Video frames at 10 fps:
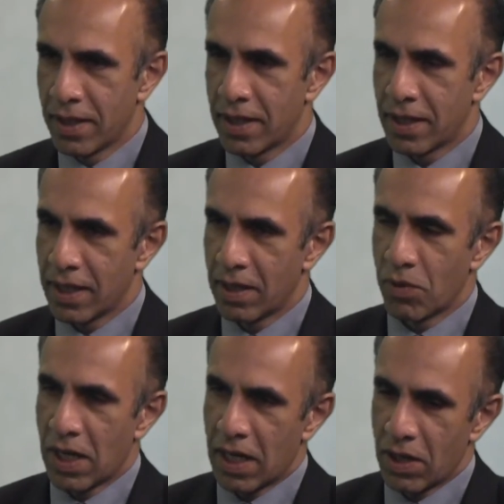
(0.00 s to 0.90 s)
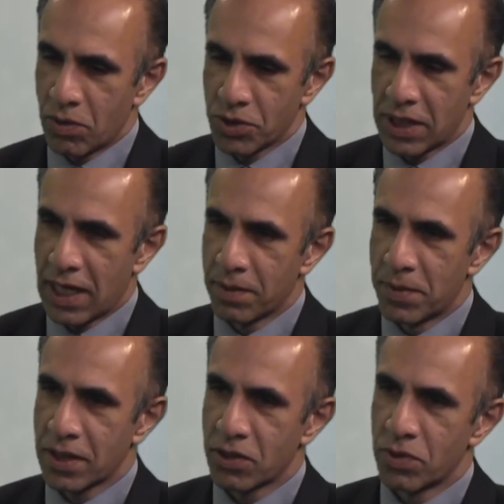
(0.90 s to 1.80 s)
Yeah. Uh, also, yeah. had the
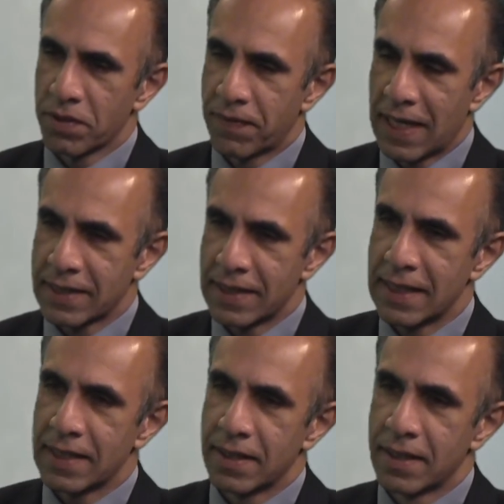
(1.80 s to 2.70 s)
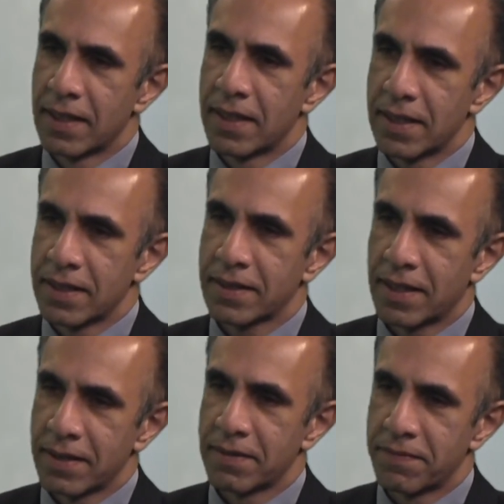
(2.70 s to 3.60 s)
market already factored in this
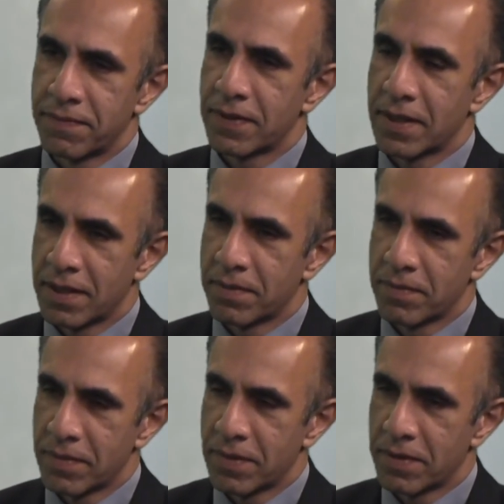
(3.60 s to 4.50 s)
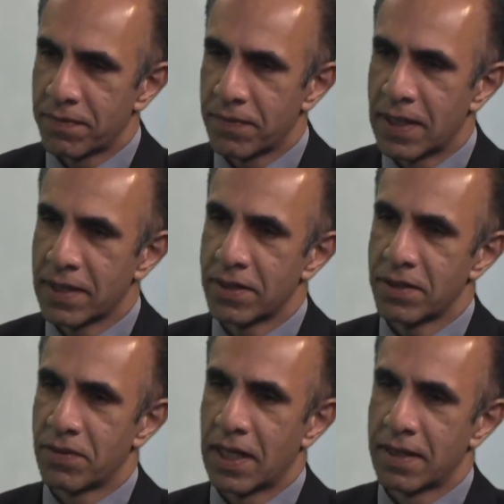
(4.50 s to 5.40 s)
kind of um, find that
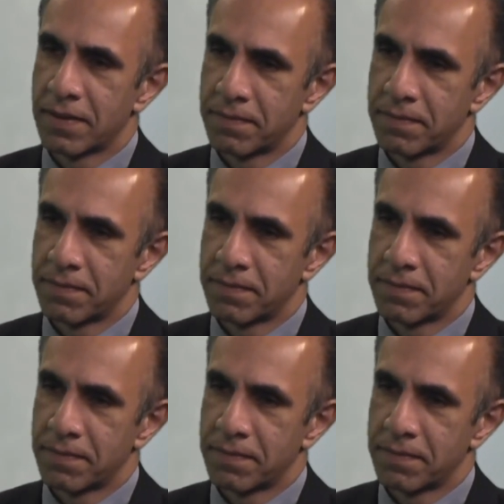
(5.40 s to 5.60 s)
you had?